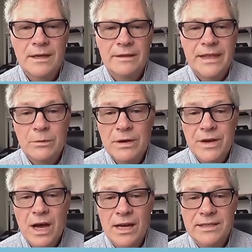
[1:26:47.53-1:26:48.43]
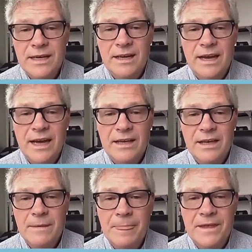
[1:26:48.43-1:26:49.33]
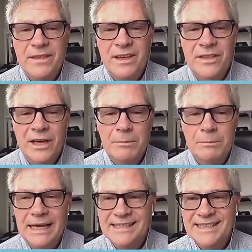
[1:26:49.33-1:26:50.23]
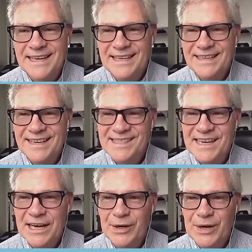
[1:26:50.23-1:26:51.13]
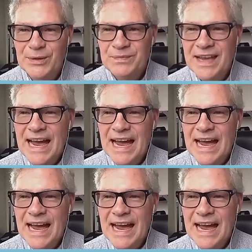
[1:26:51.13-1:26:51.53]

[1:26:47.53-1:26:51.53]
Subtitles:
Then we've got the complexity scenario.